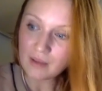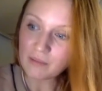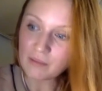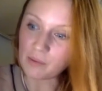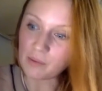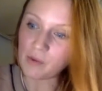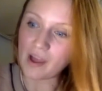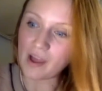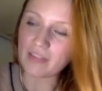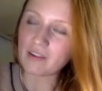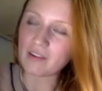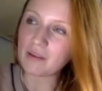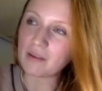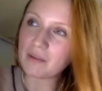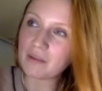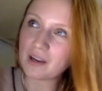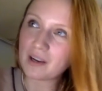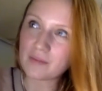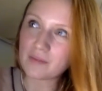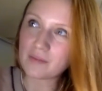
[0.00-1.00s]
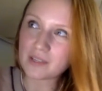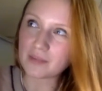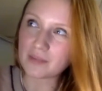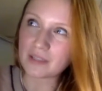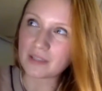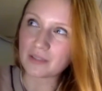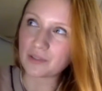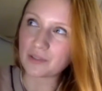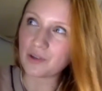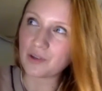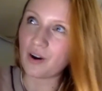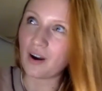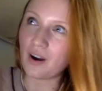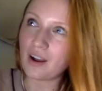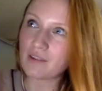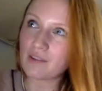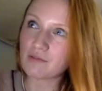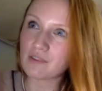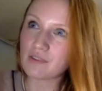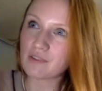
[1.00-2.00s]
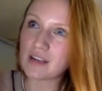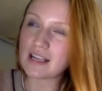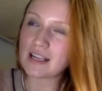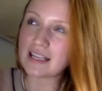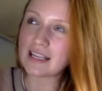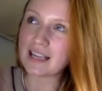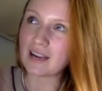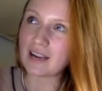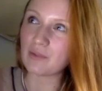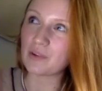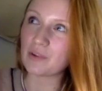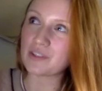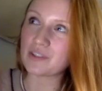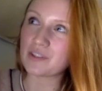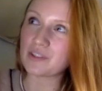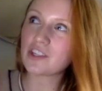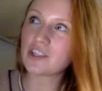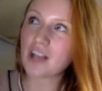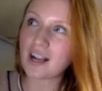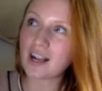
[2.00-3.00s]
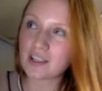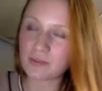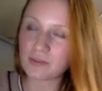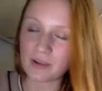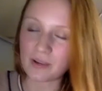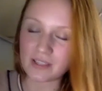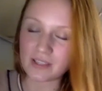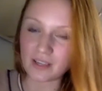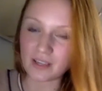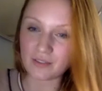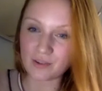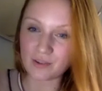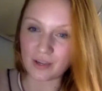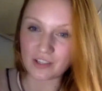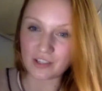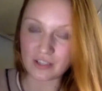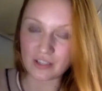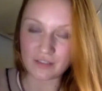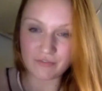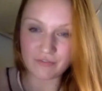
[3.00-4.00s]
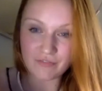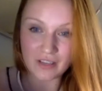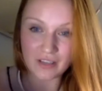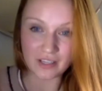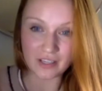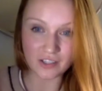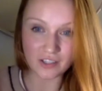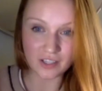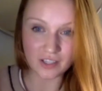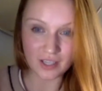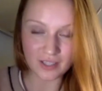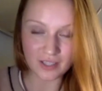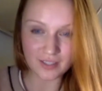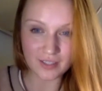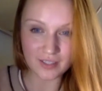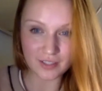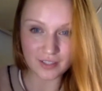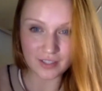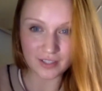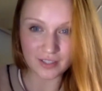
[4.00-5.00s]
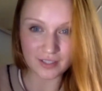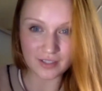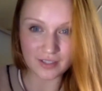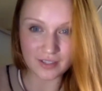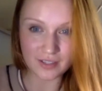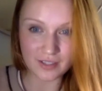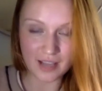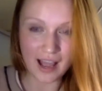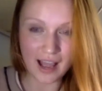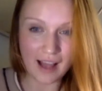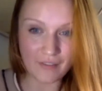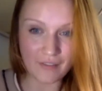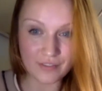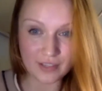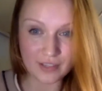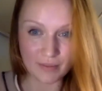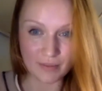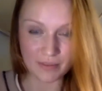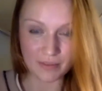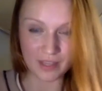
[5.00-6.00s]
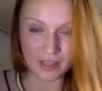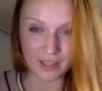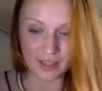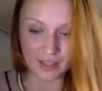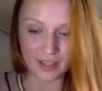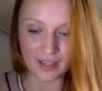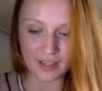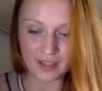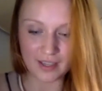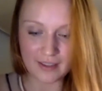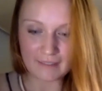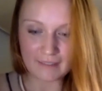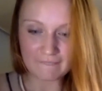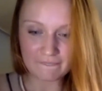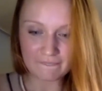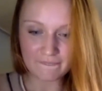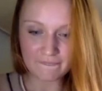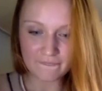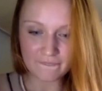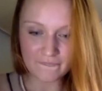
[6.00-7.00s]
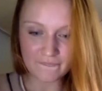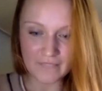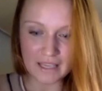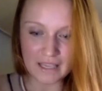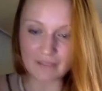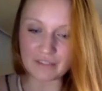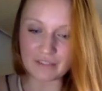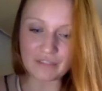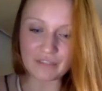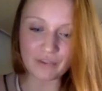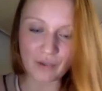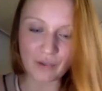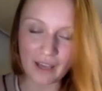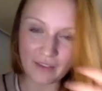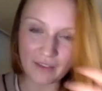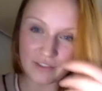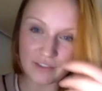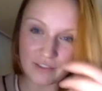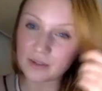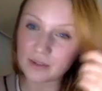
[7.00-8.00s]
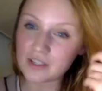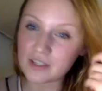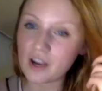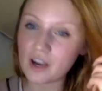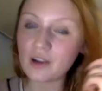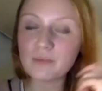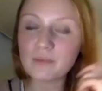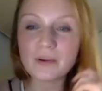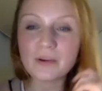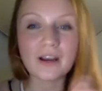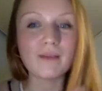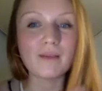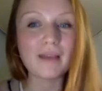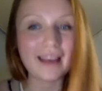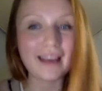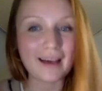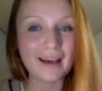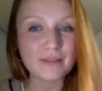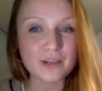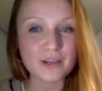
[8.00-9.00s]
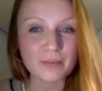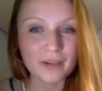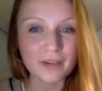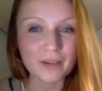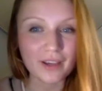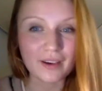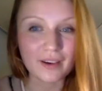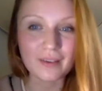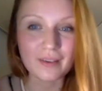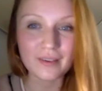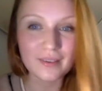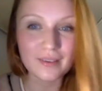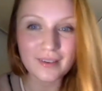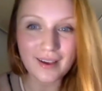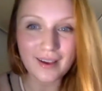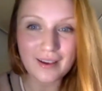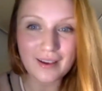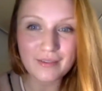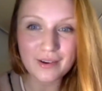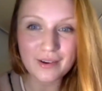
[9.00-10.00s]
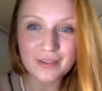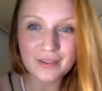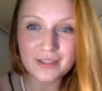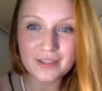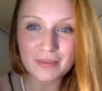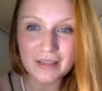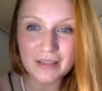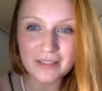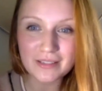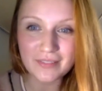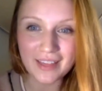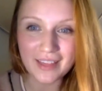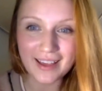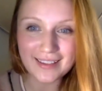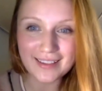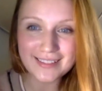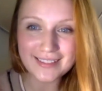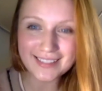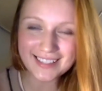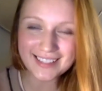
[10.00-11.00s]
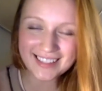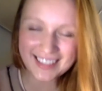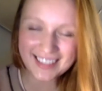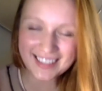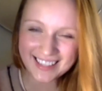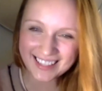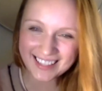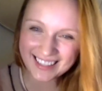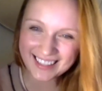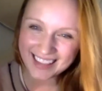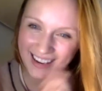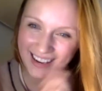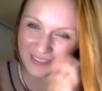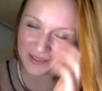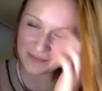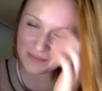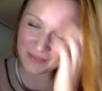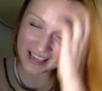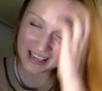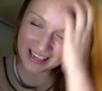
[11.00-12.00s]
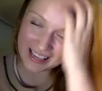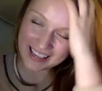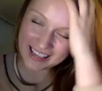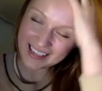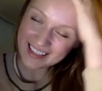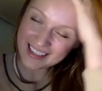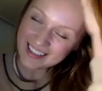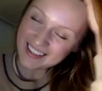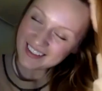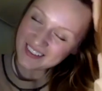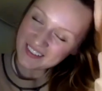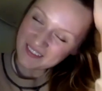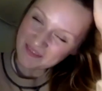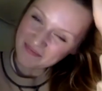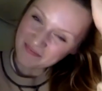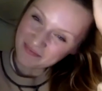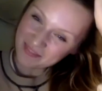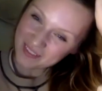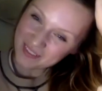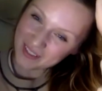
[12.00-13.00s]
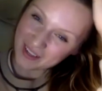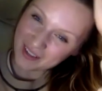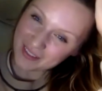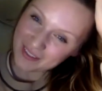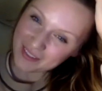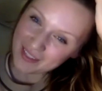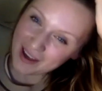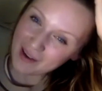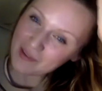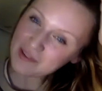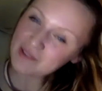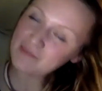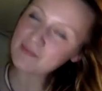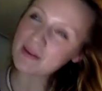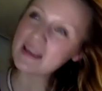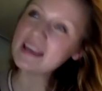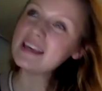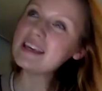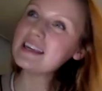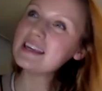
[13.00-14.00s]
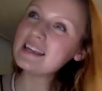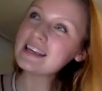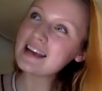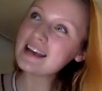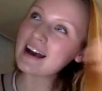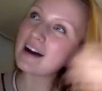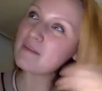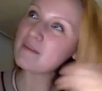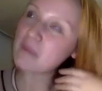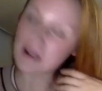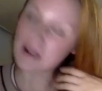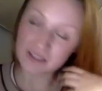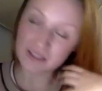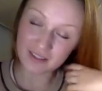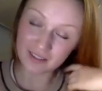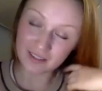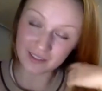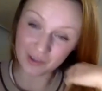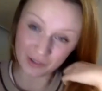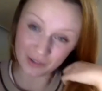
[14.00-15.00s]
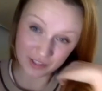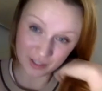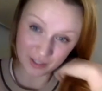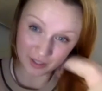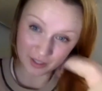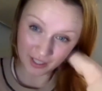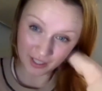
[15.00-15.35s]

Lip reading: whether it becomes something or not, I want to challenge myself to actually finish it, to have something that, even if all I ever do is open up my laptop and go, I wrote a bit of that, that would be, that would be better than not doing it.